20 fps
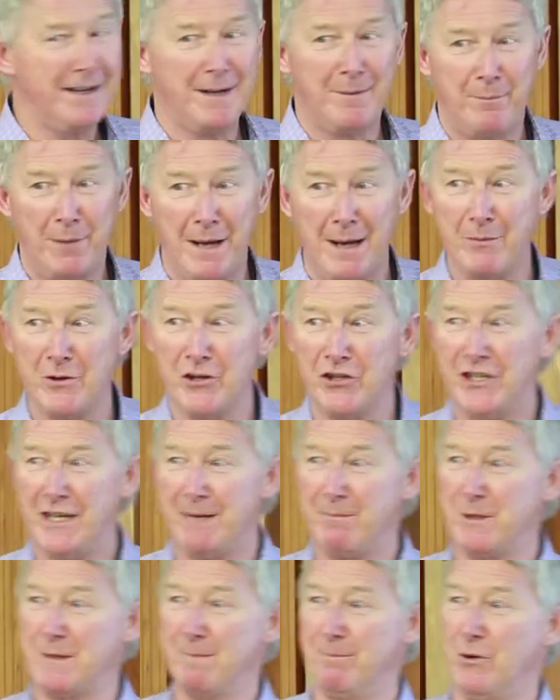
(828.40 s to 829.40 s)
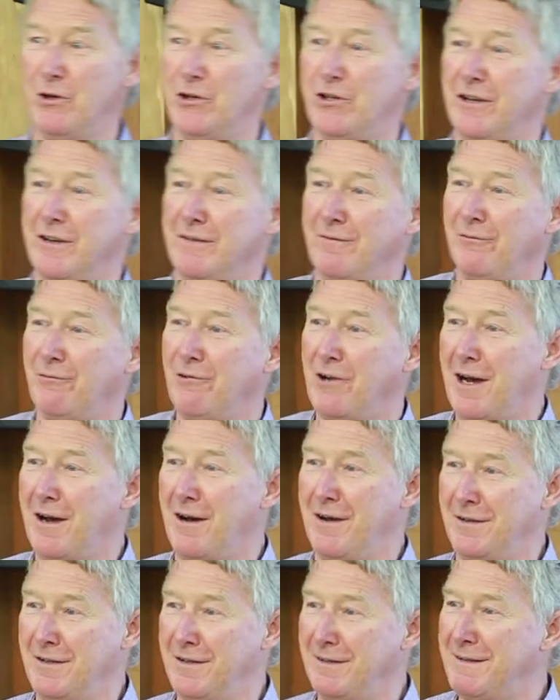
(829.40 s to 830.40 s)
in a pub in Shepherd's Bush on,
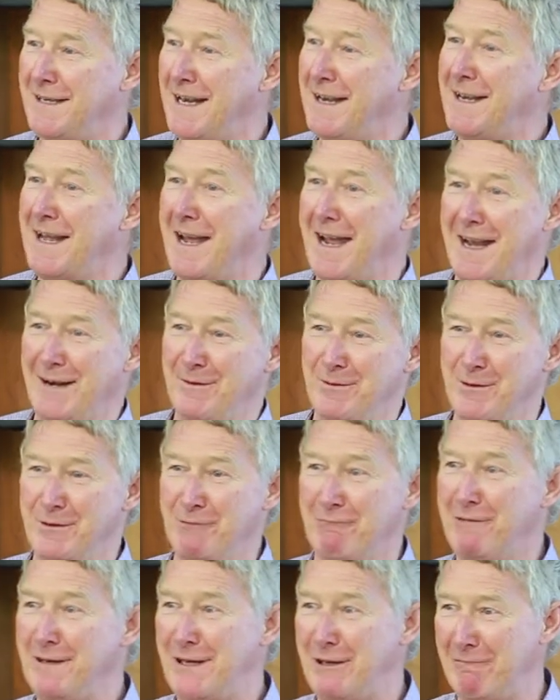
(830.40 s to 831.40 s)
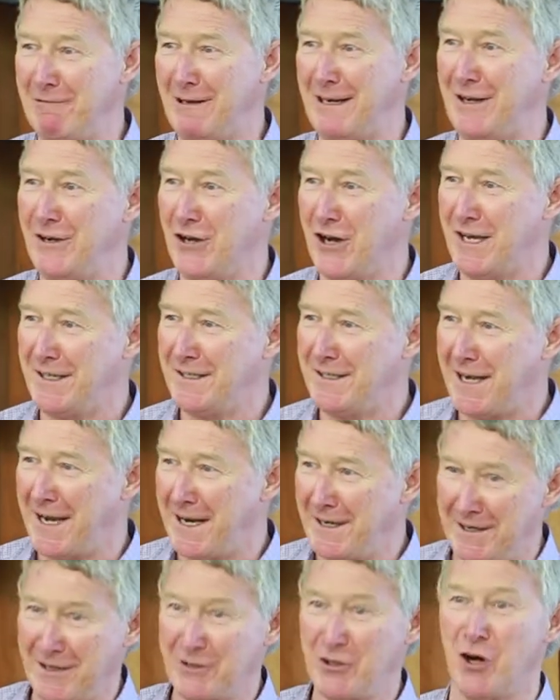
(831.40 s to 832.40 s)
on Sunday, and it was a really, really nice day,
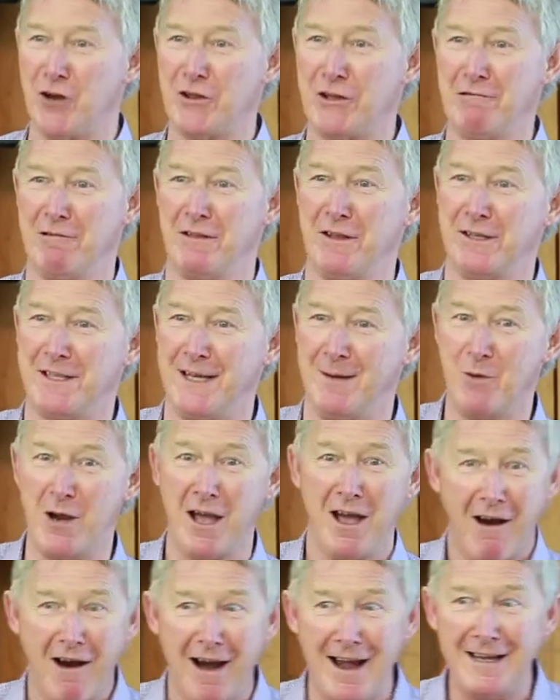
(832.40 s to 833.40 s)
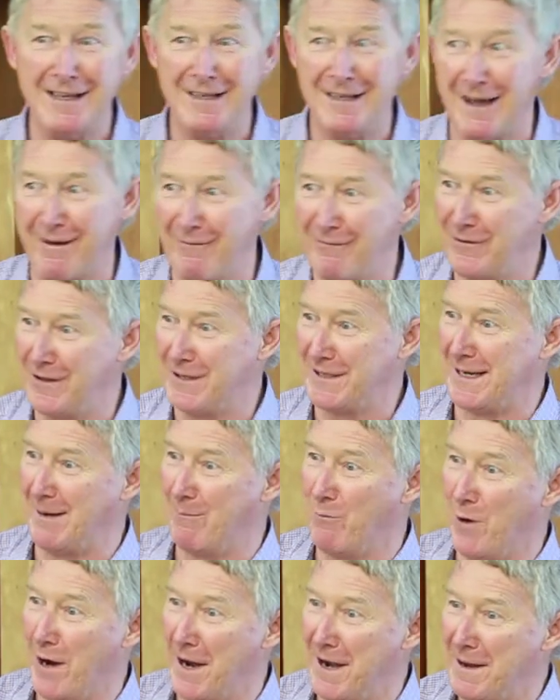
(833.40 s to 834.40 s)
and I got there on the subway. I love the
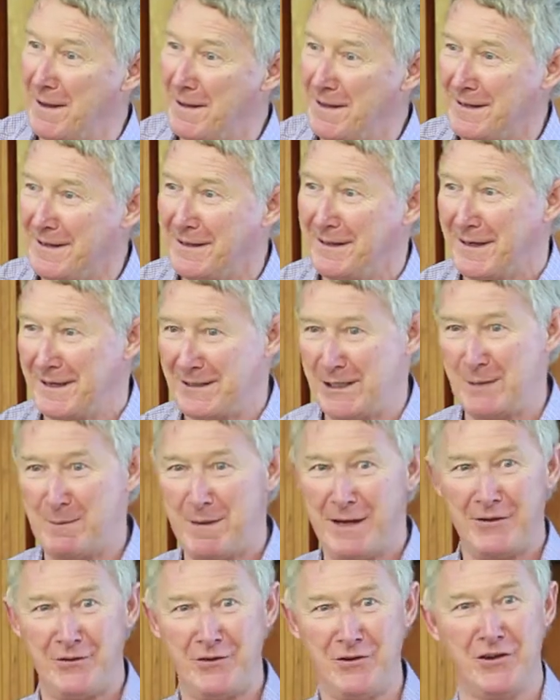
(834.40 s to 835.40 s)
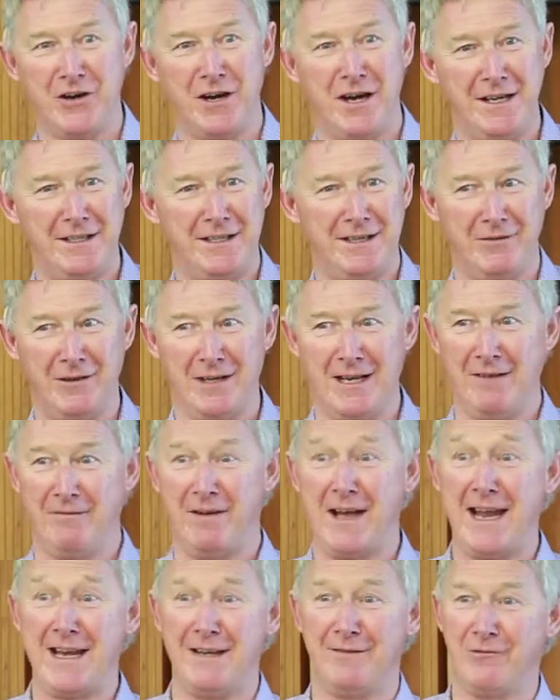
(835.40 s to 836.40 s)
subway. I suspect you guys have a love
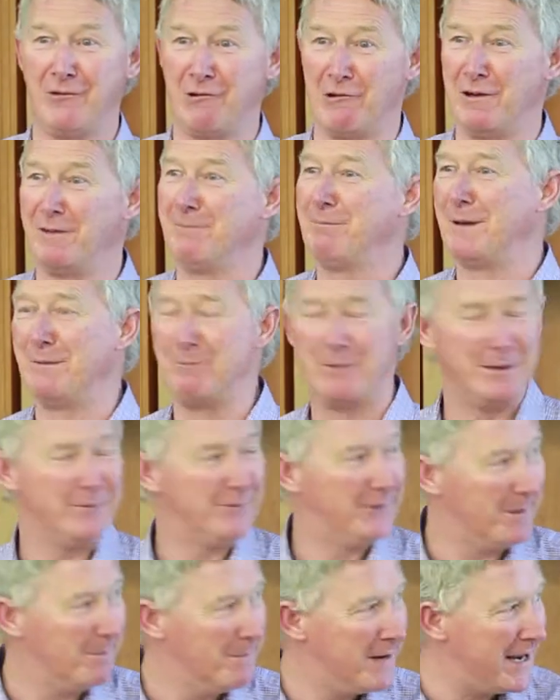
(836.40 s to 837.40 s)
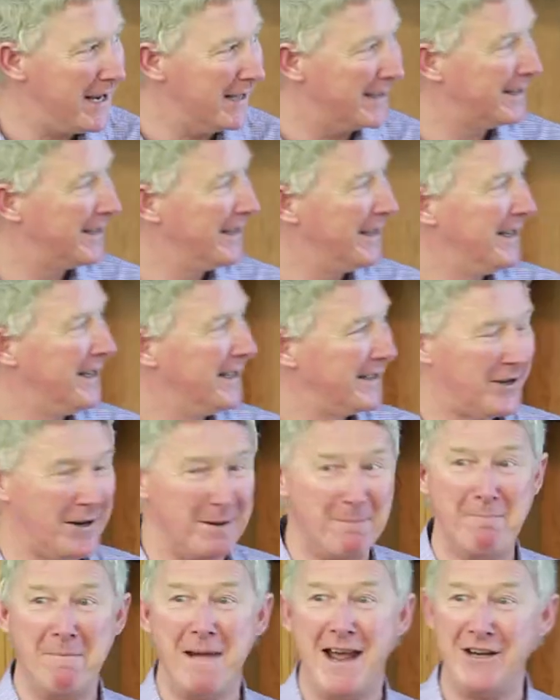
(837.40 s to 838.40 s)
hate for it, but, but to me, it's kind
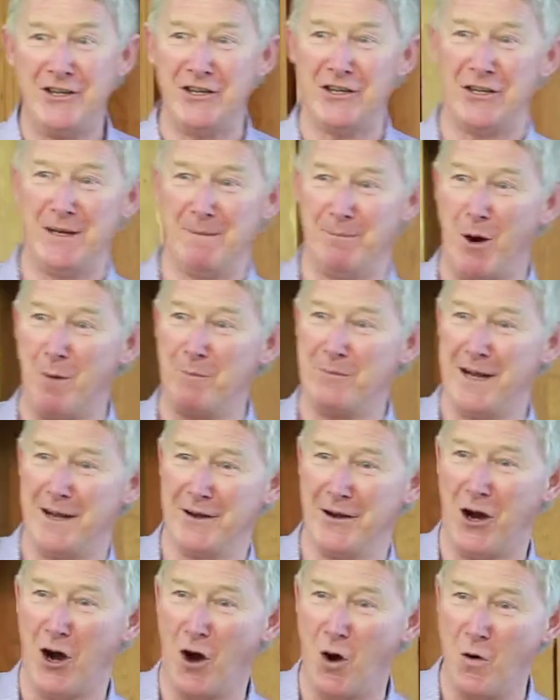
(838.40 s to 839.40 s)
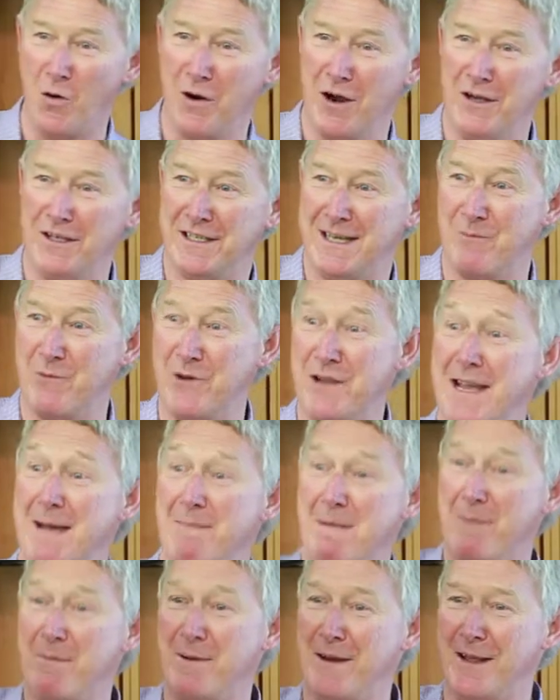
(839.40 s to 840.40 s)
of magic. You pop down a hole, go somewhere, you
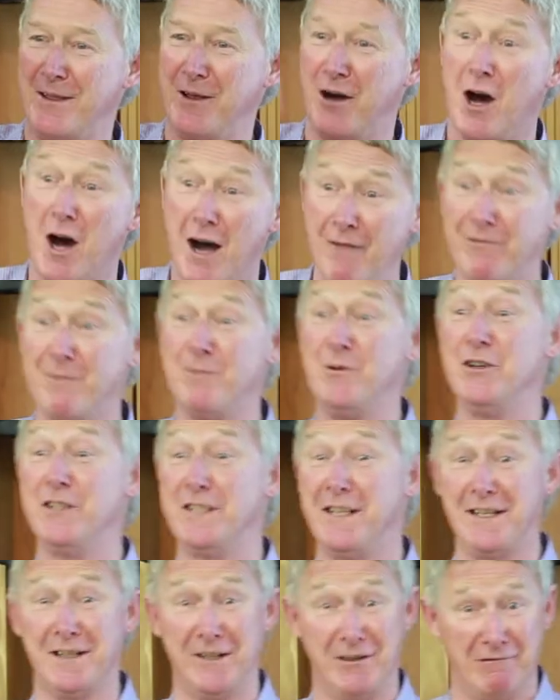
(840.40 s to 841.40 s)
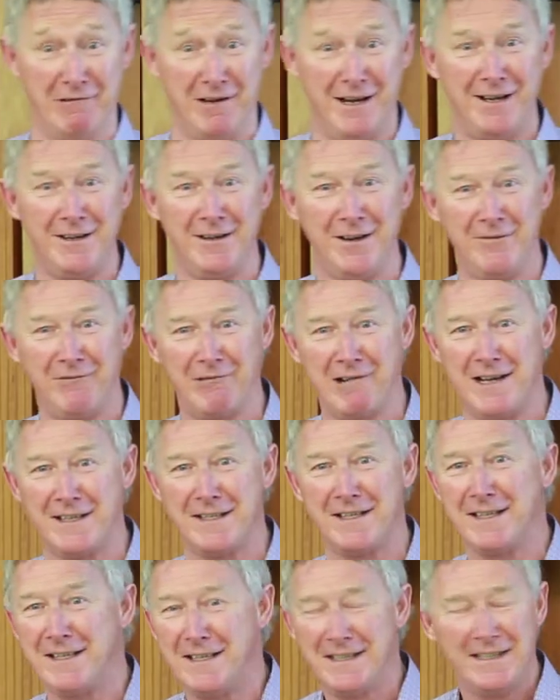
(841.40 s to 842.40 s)
come up another. I'm from New Zealand, right? You know, for
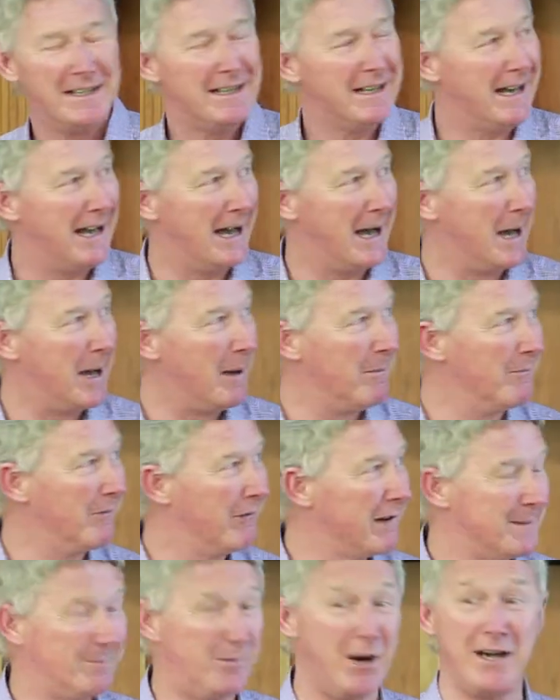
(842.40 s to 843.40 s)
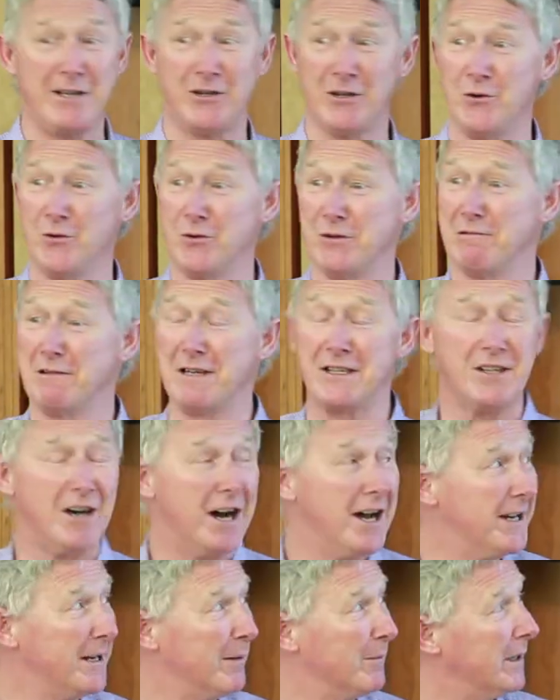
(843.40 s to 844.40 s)
us, um, for us, bicycles are
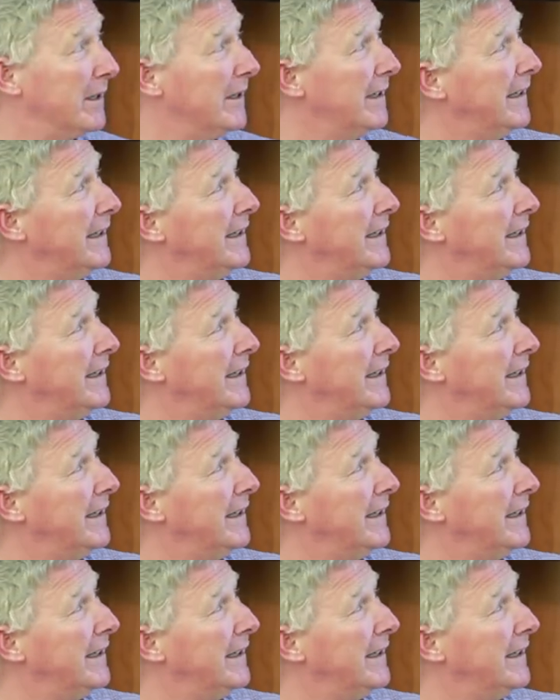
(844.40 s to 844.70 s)
exciting. But